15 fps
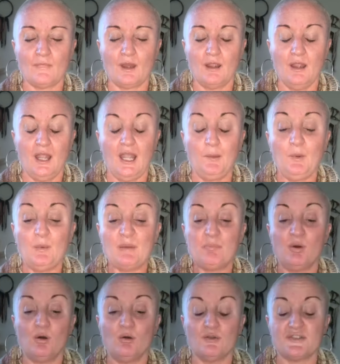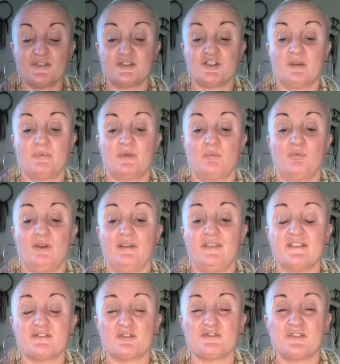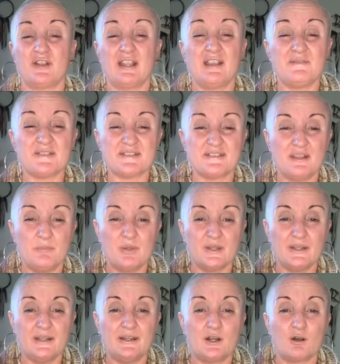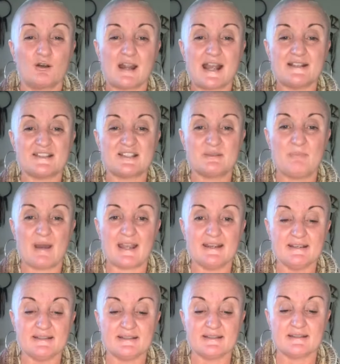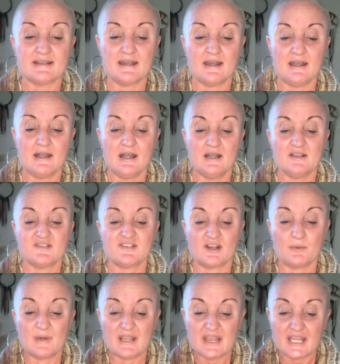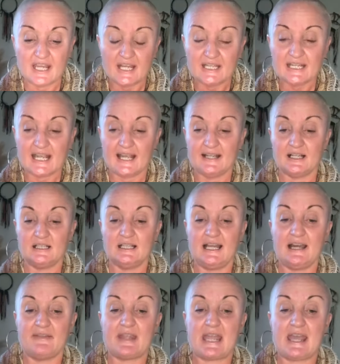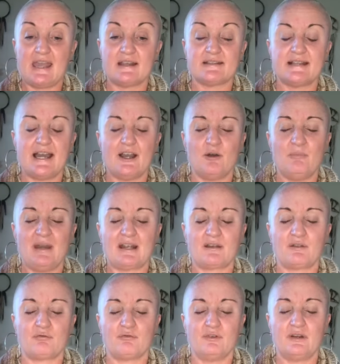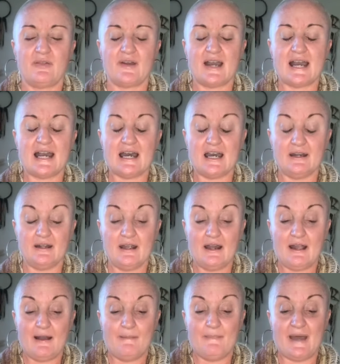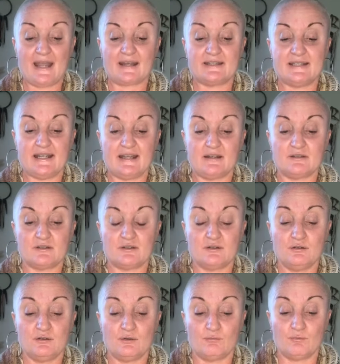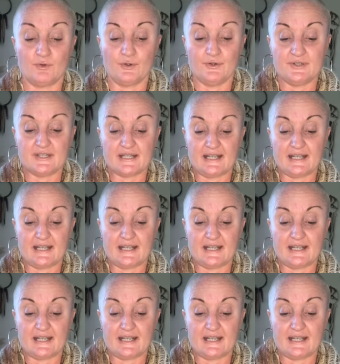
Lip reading: And when we pause at the top of the breath, this also gives us the ability to create space. So we then can allow the exhale back through to the heart, back down to the root.